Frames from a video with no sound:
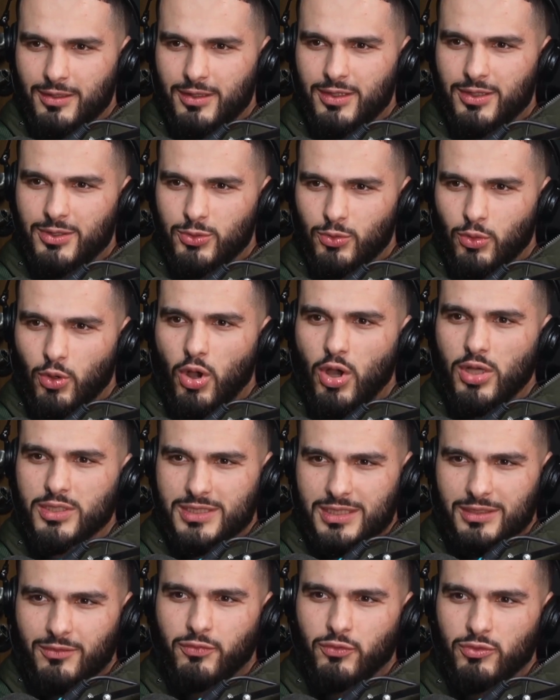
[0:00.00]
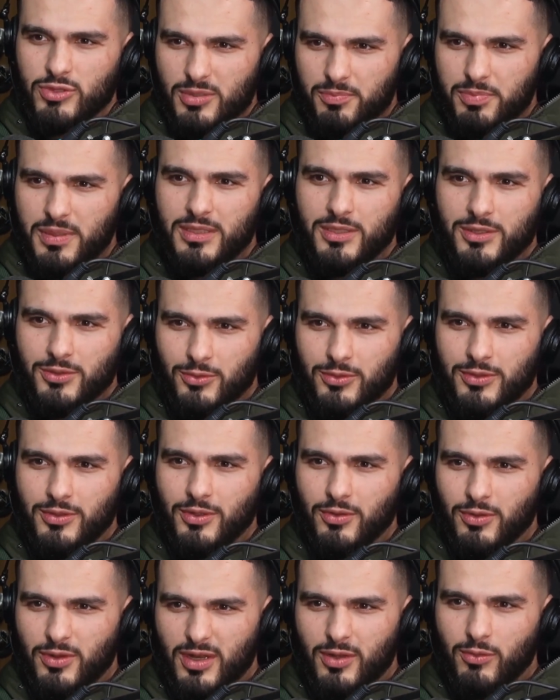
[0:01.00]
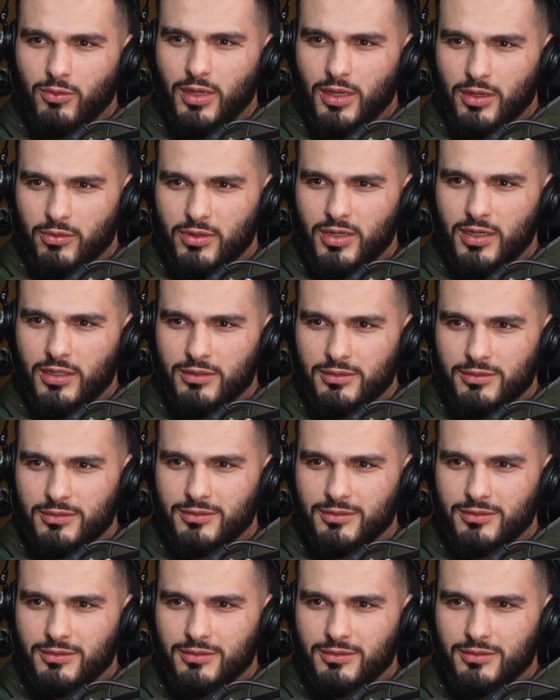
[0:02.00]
you're asking for his opinion on, on nail colour, innit?